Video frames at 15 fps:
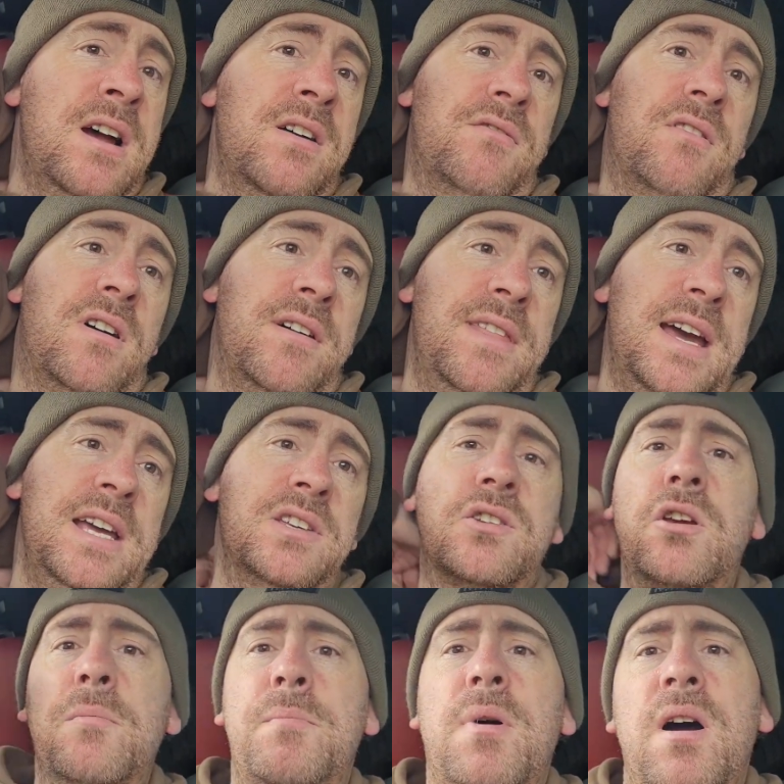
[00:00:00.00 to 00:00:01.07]
Well, that is
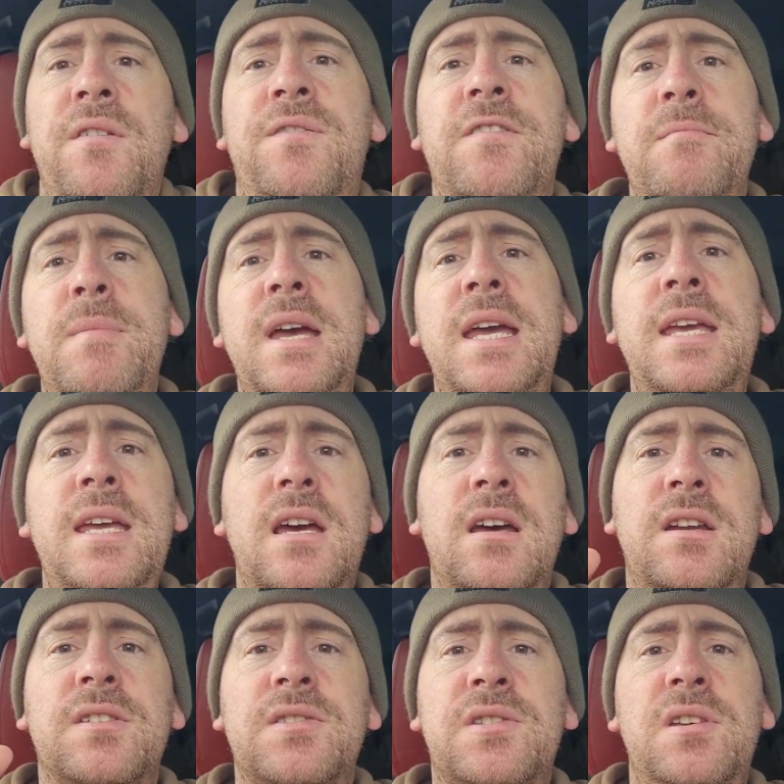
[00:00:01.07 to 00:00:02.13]
goodbye from me,
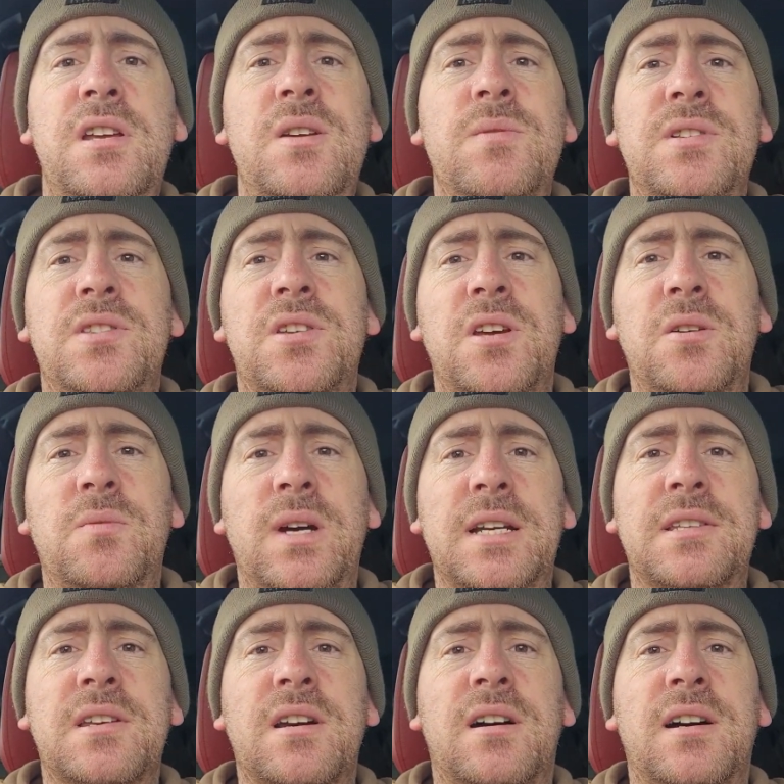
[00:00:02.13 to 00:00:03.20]
and I'll see you in 2
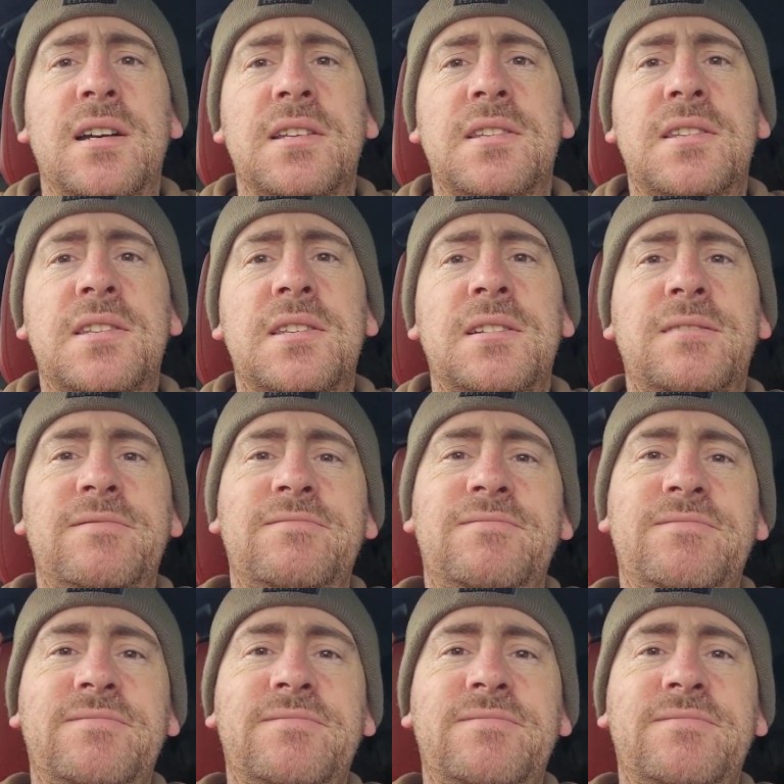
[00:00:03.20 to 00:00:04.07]
weeks guys.